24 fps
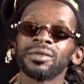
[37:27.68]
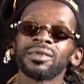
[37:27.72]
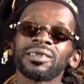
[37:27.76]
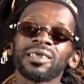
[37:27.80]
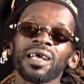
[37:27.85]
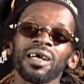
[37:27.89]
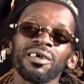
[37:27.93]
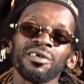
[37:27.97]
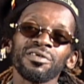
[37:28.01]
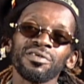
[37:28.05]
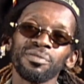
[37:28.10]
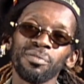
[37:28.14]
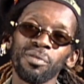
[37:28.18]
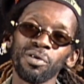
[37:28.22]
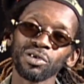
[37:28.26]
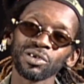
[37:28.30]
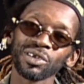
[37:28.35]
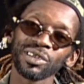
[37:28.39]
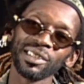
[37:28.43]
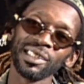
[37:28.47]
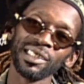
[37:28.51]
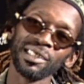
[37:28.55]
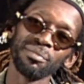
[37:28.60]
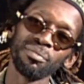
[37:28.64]
Sorry for
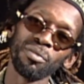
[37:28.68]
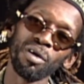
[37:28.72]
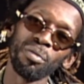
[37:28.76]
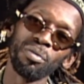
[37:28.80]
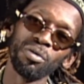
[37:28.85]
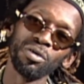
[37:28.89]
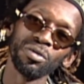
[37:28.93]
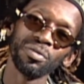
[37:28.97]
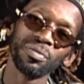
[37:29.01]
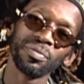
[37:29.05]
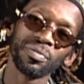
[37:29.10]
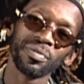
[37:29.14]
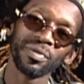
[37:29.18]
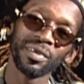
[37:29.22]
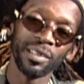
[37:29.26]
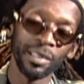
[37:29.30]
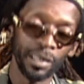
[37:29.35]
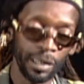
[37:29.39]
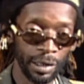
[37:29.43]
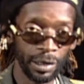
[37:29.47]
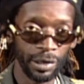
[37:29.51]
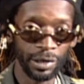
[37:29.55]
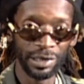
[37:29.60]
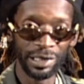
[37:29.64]
busting your bubble.
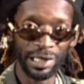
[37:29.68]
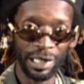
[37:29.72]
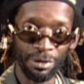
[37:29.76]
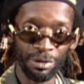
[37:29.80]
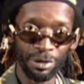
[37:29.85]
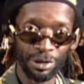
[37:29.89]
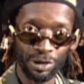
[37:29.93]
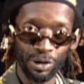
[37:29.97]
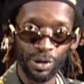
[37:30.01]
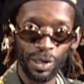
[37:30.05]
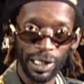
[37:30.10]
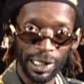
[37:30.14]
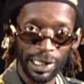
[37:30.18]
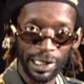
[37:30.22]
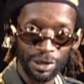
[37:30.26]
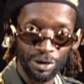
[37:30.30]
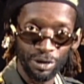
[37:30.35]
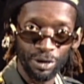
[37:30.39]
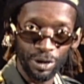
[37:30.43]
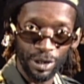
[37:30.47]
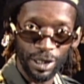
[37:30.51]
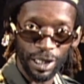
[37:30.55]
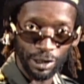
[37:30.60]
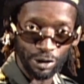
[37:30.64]
The Eriso will get
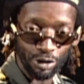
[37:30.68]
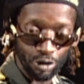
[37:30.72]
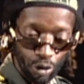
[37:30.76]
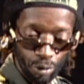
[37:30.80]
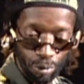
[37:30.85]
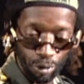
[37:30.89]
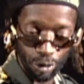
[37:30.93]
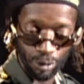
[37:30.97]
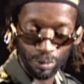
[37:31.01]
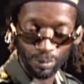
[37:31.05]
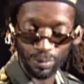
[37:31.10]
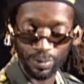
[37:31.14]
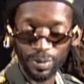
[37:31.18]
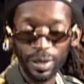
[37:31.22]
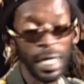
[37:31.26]
you in a trouble.